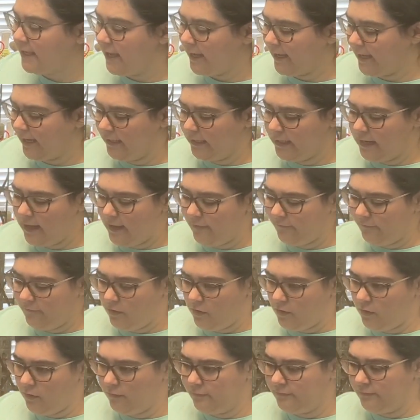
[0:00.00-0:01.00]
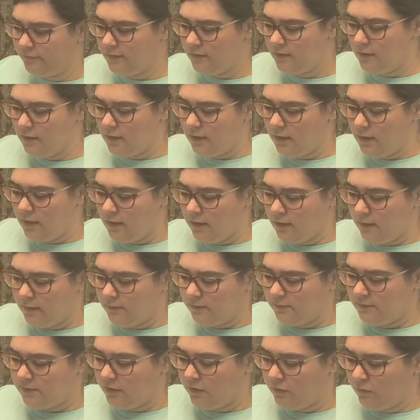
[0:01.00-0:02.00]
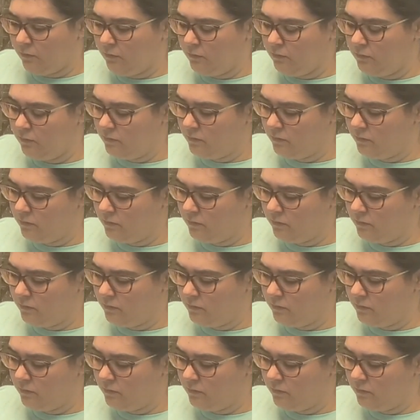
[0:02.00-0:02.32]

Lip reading: I got it half off. So